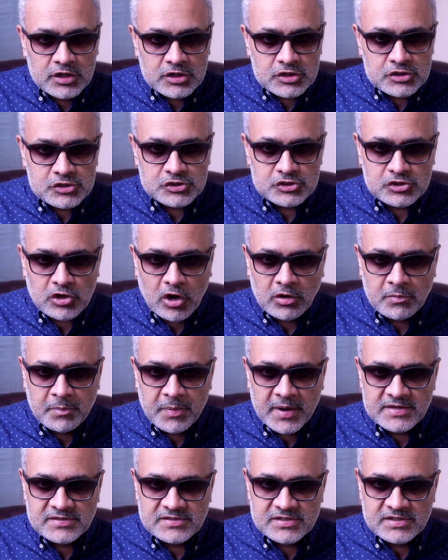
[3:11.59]
stock
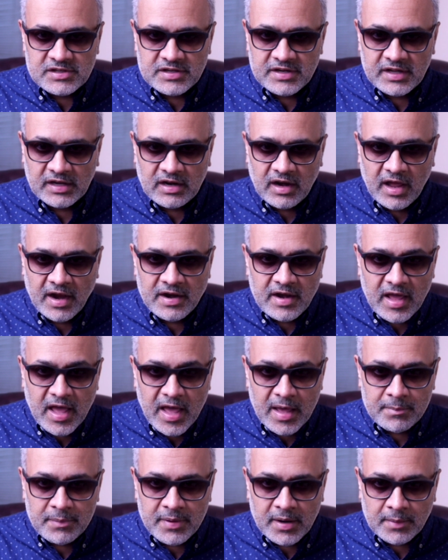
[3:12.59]
prices declined
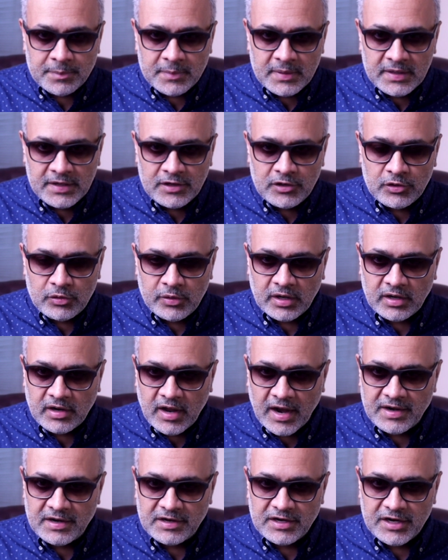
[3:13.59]
abruptly during
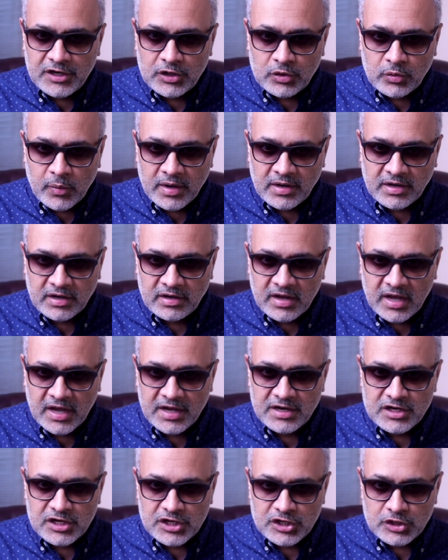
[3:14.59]

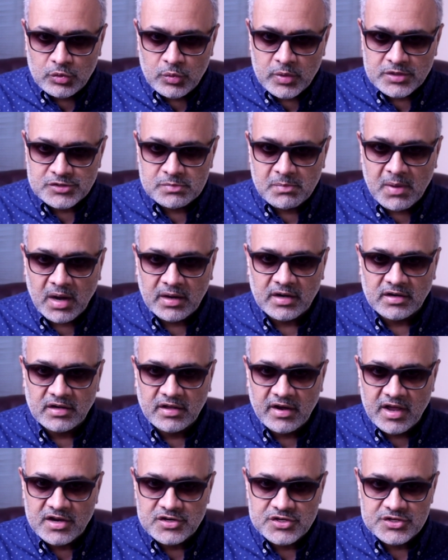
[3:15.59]
1929 US market
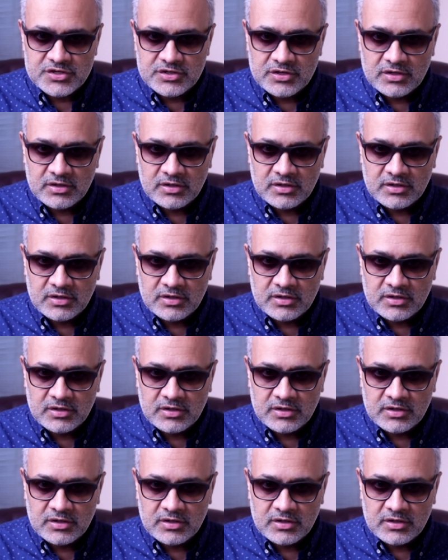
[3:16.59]
crash.